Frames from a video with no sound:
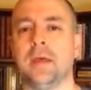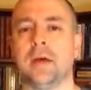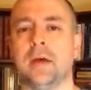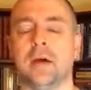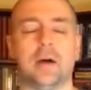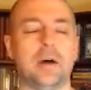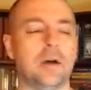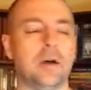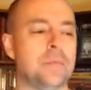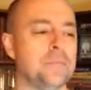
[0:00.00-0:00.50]

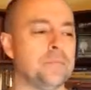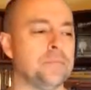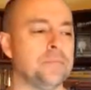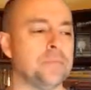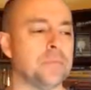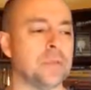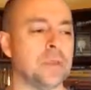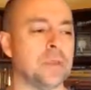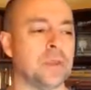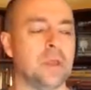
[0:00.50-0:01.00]

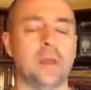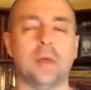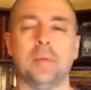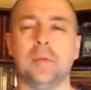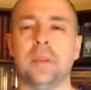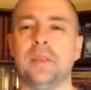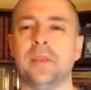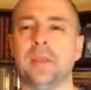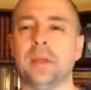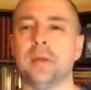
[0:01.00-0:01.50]
I
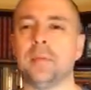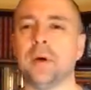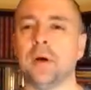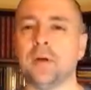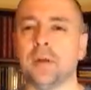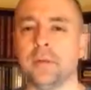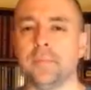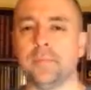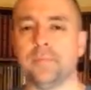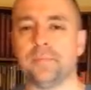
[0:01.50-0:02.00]
mean, think
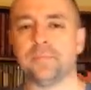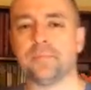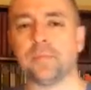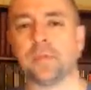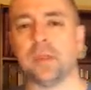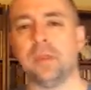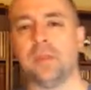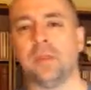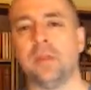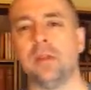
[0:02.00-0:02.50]
about it.
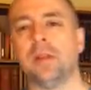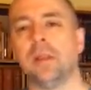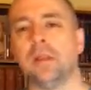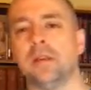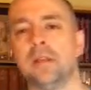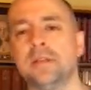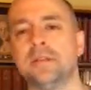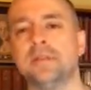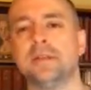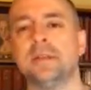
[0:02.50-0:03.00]

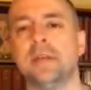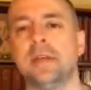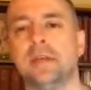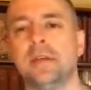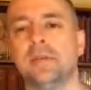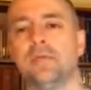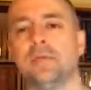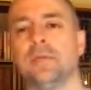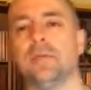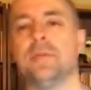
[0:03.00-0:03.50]
Let's
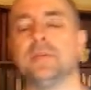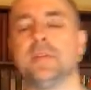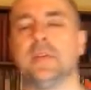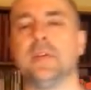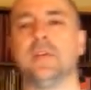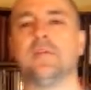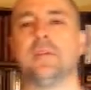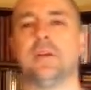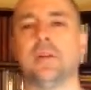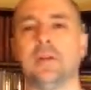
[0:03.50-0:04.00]
say, for the
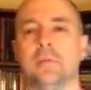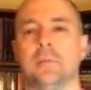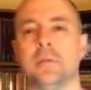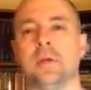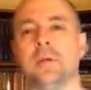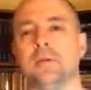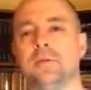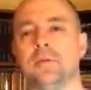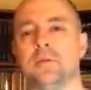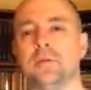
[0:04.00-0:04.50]
sake of
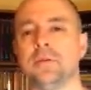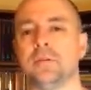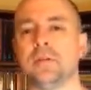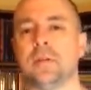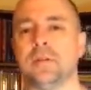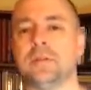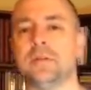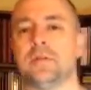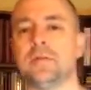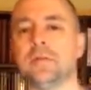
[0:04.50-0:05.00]
argument, just
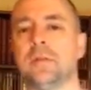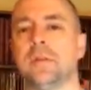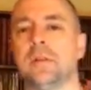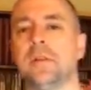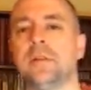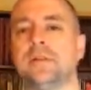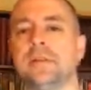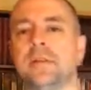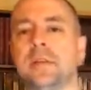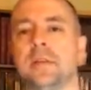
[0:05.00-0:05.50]
let's
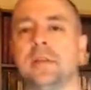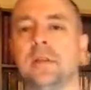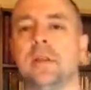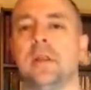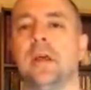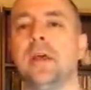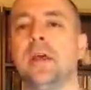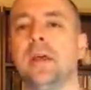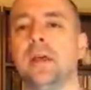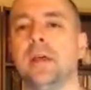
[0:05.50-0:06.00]
say
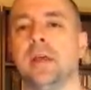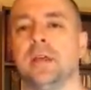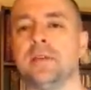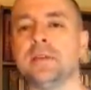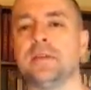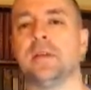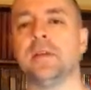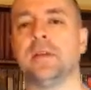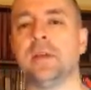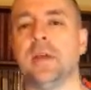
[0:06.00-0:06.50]
that
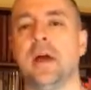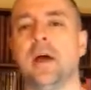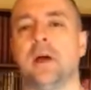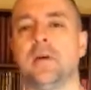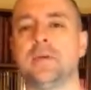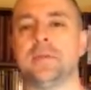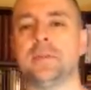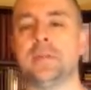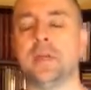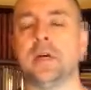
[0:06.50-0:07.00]
Castalia
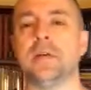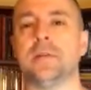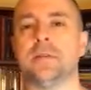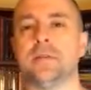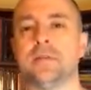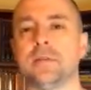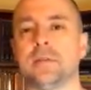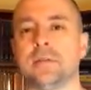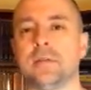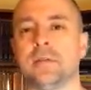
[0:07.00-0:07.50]
House
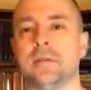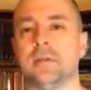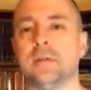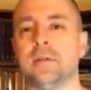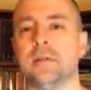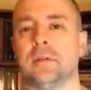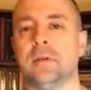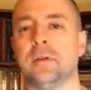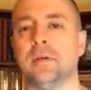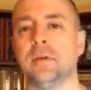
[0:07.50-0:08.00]
does
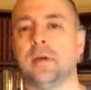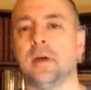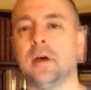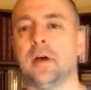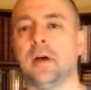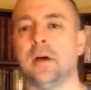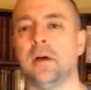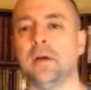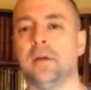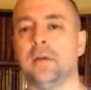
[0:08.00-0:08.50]

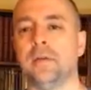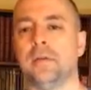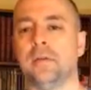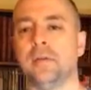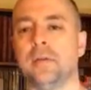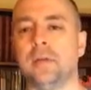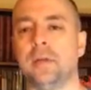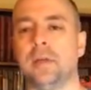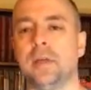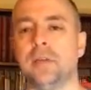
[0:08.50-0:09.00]

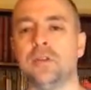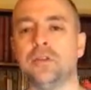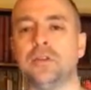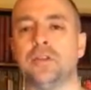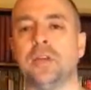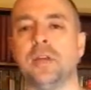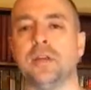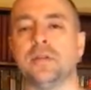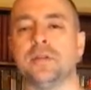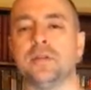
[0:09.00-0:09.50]
get the
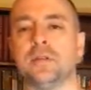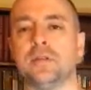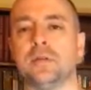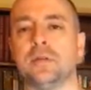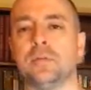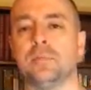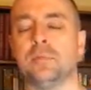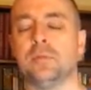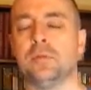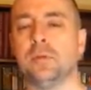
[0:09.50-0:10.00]
chance
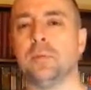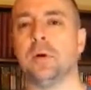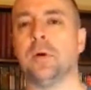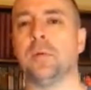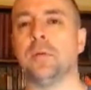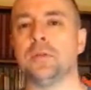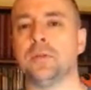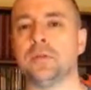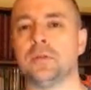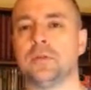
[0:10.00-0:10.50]
to
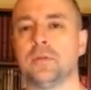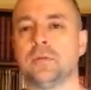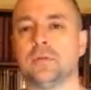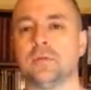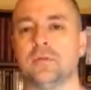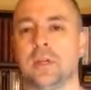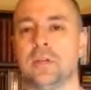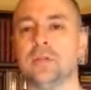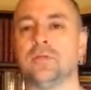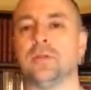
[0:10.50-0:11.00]
publish
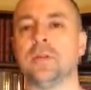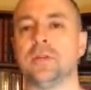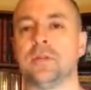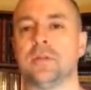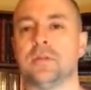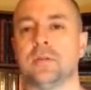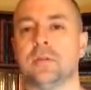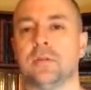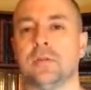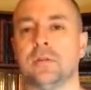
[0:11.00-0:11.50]

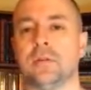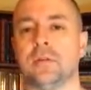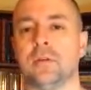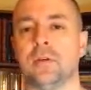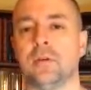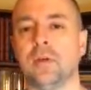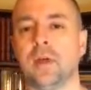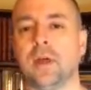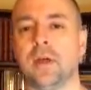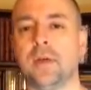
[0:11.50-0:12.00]
Dangerous.
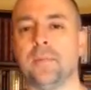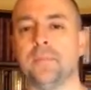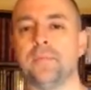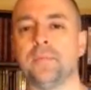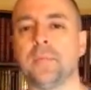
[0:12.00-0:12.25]
Okay.